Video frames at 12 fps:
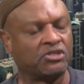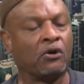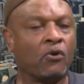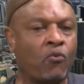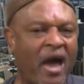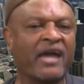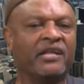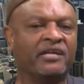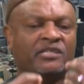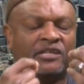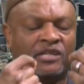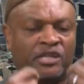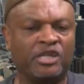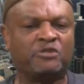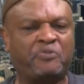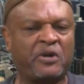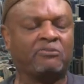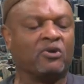So the way they, they, these
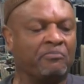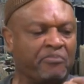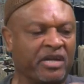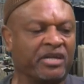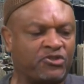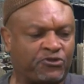people are being